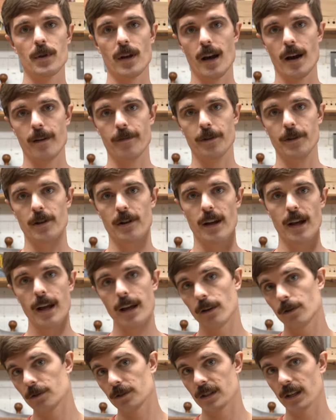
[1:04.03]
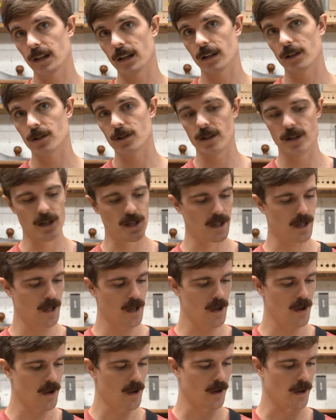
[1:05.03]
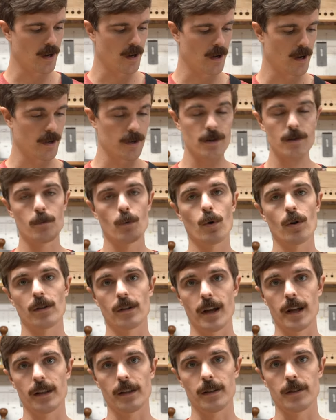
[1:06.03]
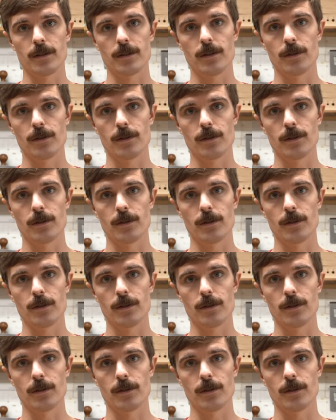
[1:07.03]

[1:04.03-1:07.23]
you have on your angle setting jig, you're more likely to